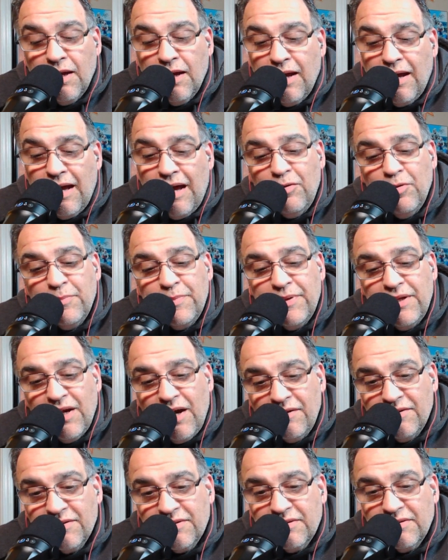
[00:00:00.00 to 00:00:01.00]
I want to be
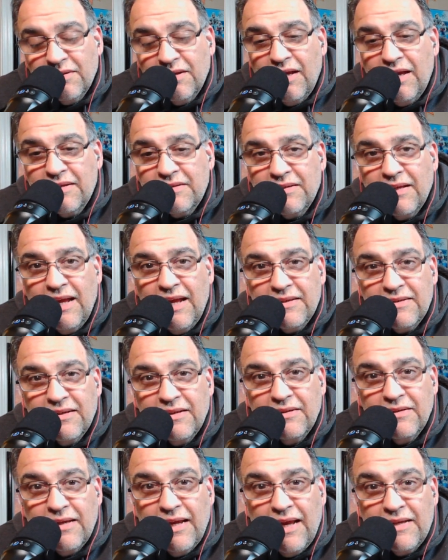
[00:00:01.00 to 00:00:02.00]
honest, as
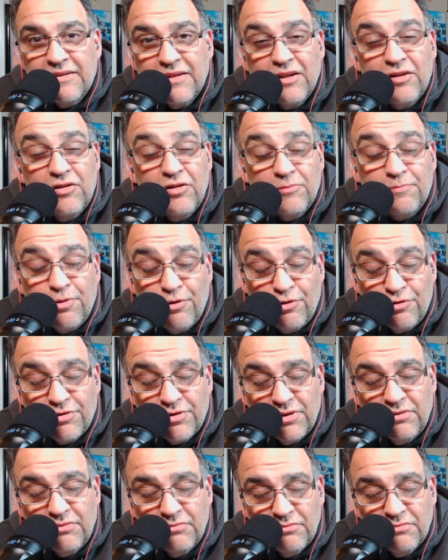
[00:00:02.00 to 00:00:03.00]
a good
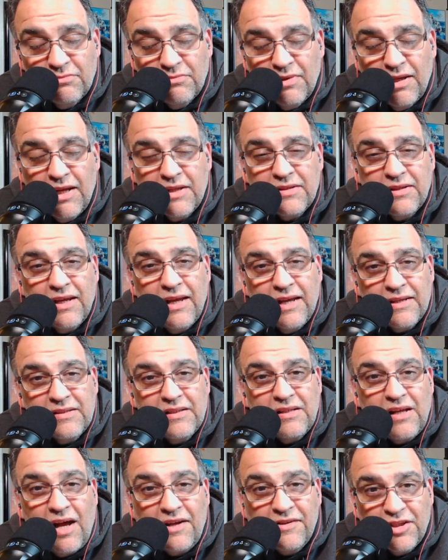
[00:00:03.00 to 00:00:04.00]
person, as
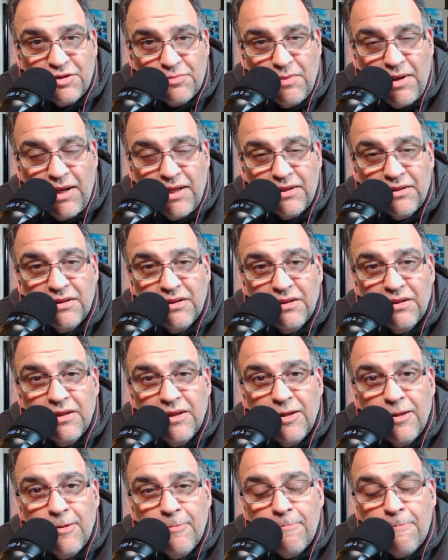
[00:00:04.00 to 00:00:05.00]
an honest man.
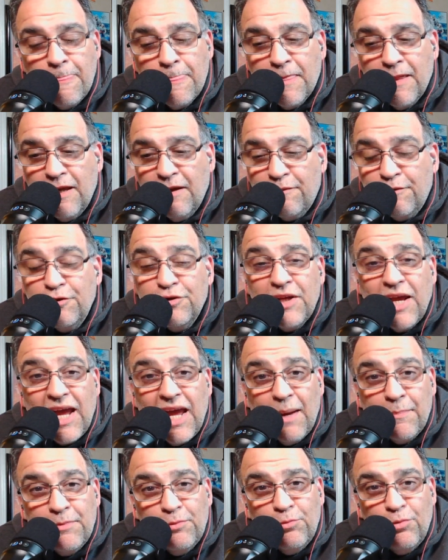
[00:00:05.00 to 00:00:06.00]
If you're not
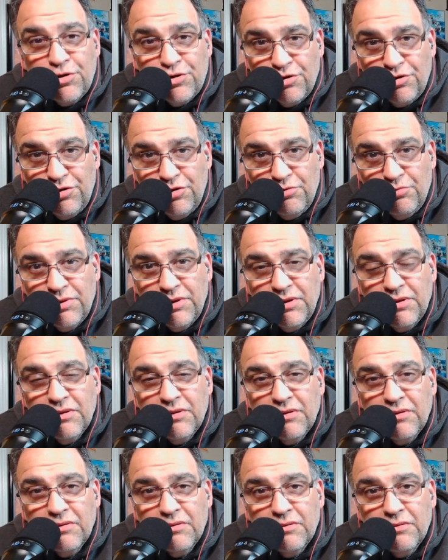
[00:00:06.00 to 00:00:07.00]
happy with what you're doing,
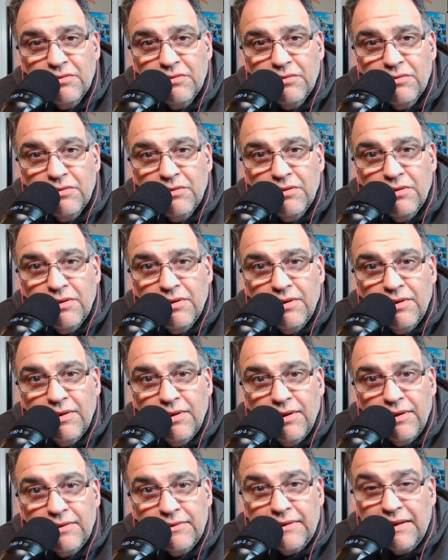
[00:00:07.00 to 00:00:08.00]

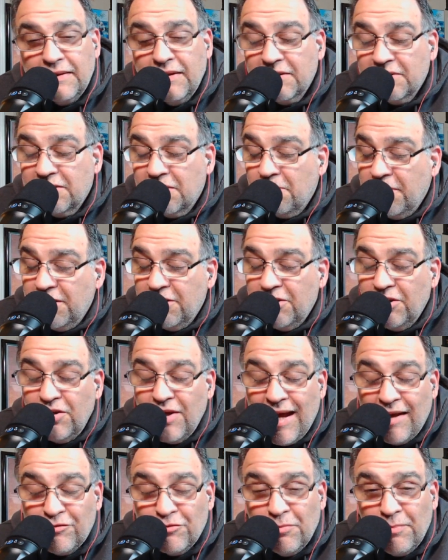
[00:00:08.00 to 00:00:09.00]
that doesn't mean that you
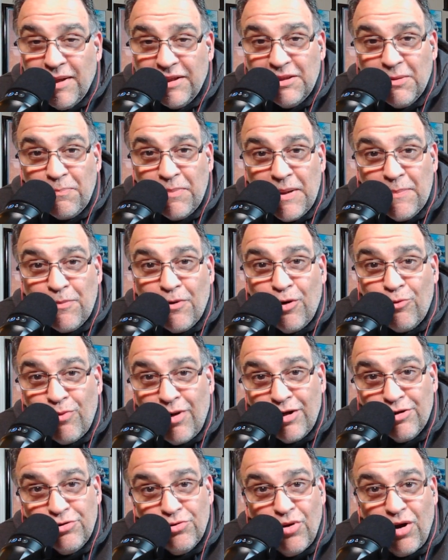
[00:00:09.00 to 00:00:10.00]
have to make the people
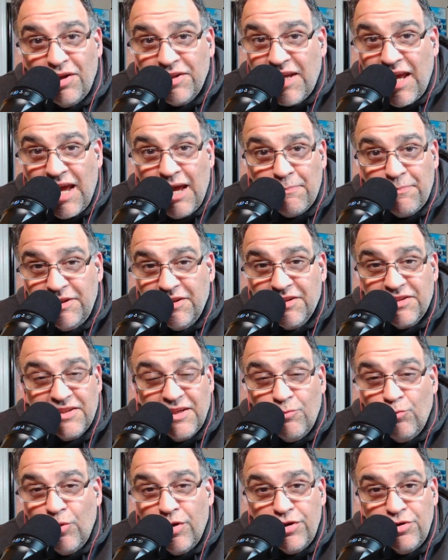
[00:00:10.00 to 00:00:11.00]
around you unhappy the
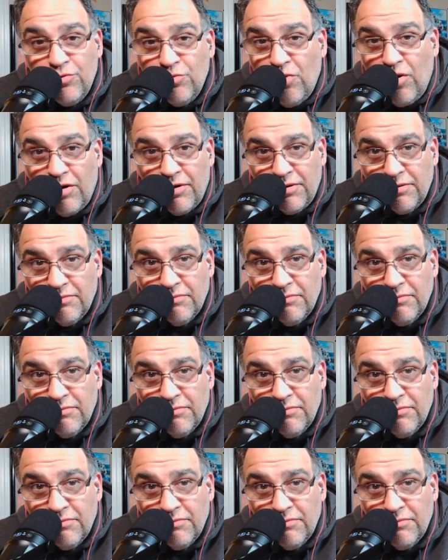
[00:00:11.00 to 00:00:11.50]
same way you are.